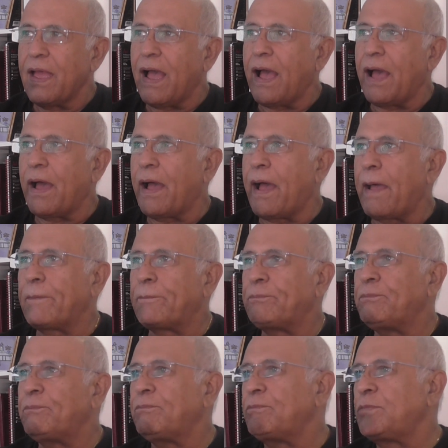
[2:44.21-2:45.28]

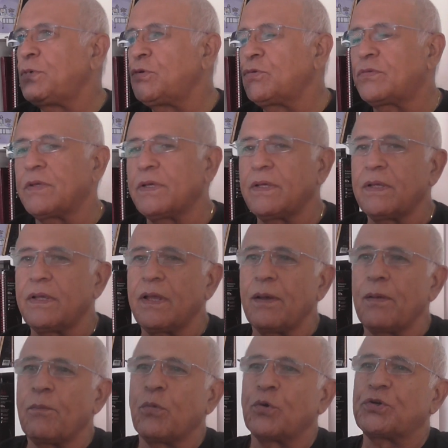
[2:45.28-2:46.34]
I'm using
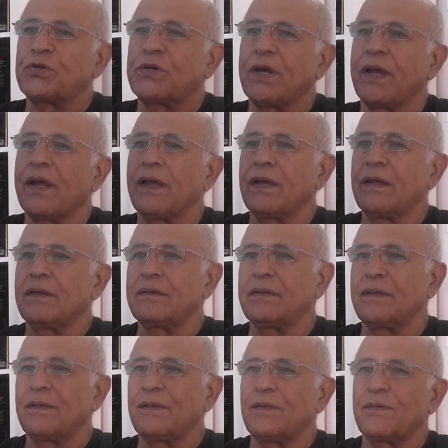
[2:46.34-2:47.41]
Moshe
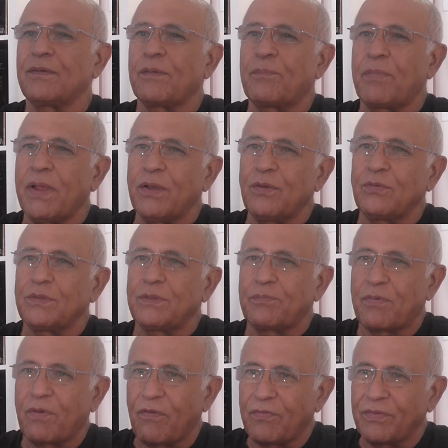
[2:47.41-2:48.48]
Rabbeinu, the
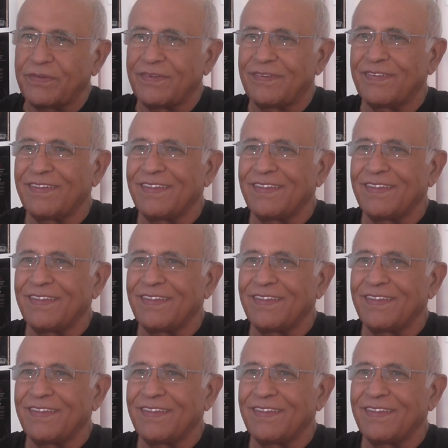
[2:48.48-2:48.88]
prophet,